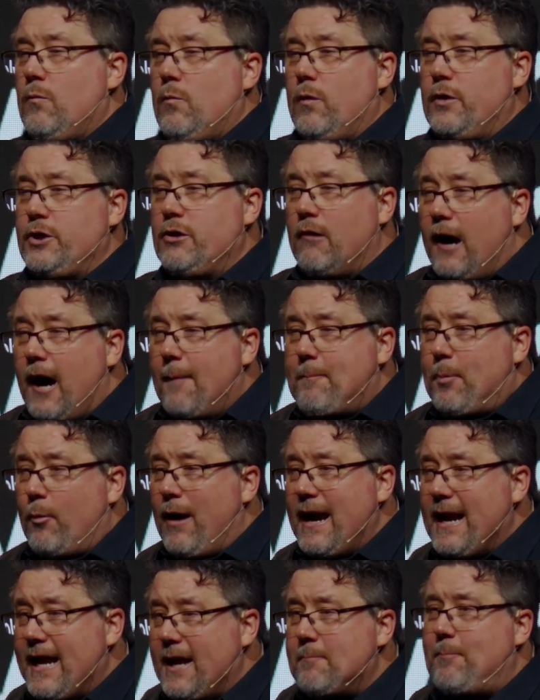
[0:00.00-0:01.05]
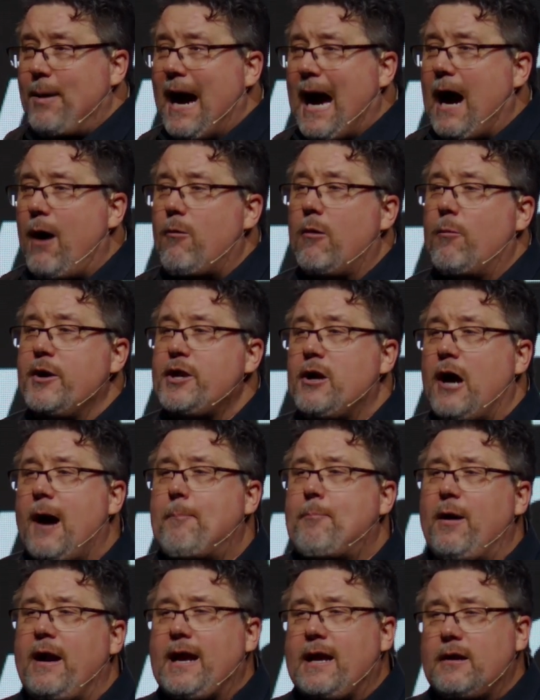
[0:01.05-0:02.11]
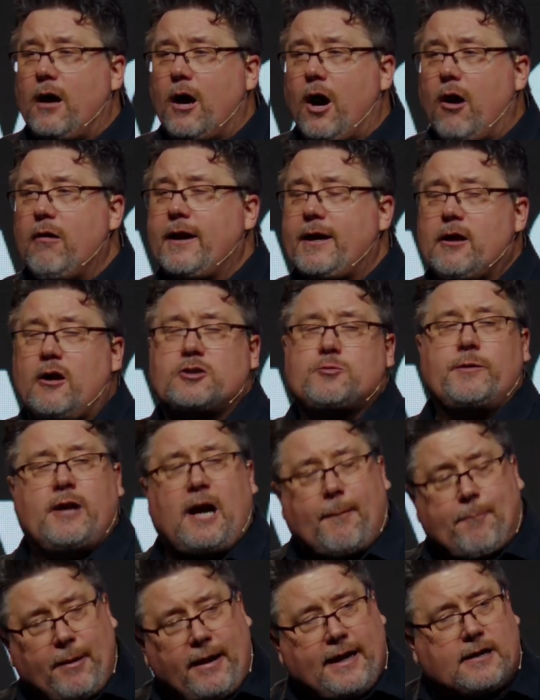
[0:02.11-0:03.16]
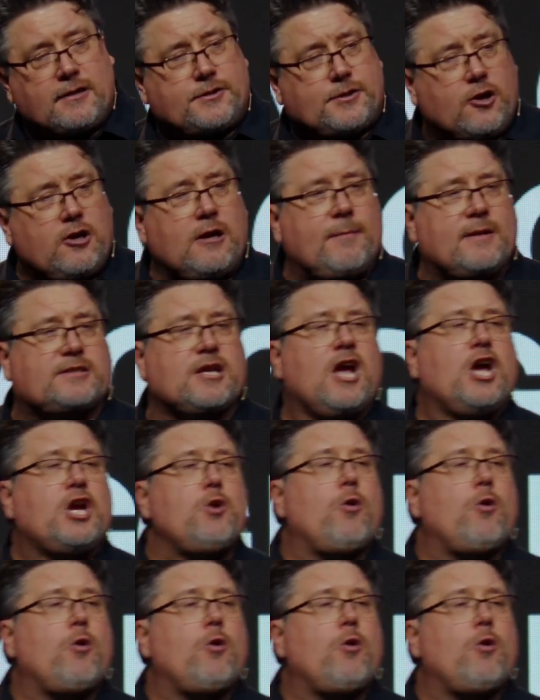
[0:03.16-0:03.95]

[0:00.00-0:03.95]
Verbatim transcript: When you're operating in power, when you're operating in the Holy Ghost, when you're operating in dunamis,